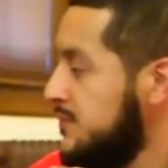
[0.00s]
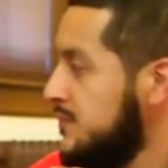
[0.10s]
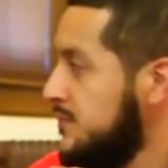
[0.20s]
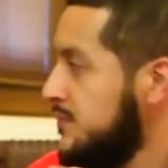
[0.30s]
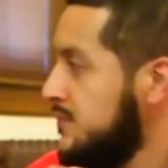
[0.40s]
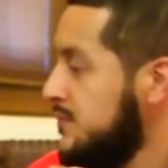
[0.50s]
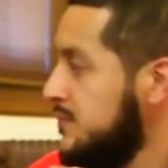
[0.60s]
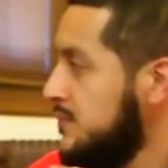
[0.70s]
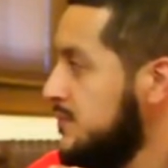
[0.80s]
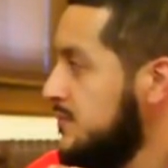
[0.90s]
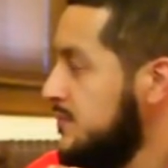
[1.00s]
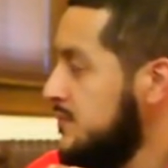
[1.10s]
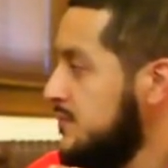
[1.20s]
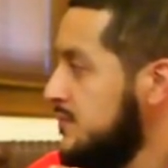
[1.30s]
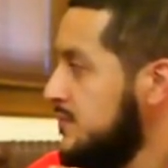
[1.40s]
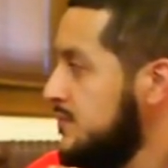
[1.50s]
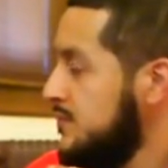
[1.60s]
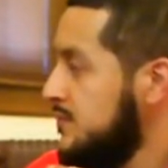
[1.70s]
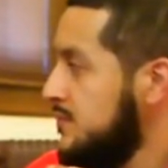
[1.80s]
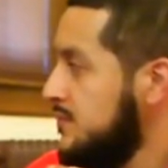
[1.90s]

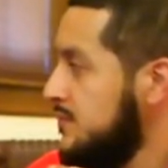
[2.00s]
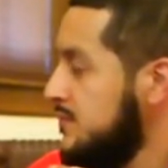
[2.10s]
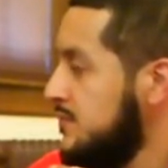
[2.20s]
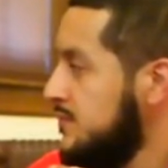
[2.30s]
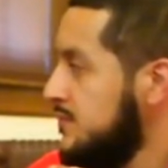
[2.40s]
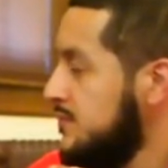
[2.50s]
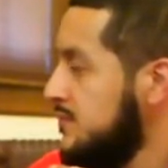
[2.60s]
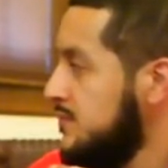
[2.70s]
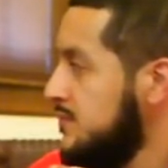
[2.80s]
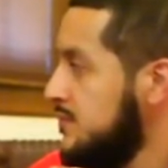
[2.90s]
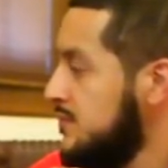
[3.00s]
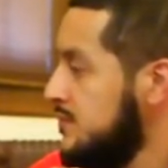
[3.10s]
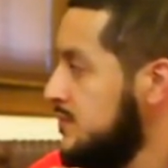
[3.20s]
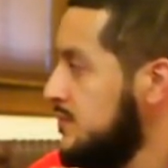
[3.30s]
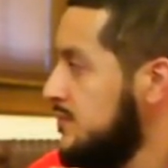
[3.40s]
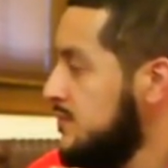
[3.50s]
The person shown says nothing.